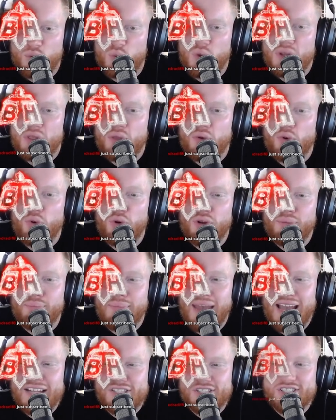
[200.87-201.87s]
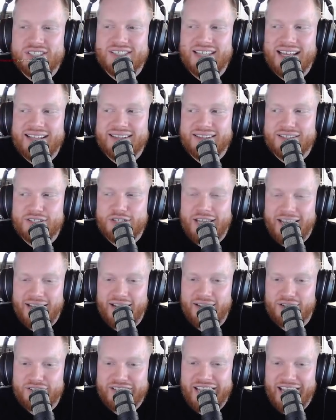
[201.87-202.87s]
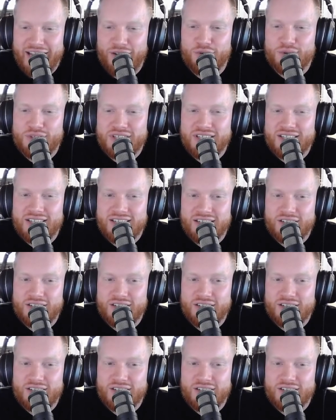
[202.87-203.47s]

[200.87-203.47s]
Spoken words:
On matches that counted,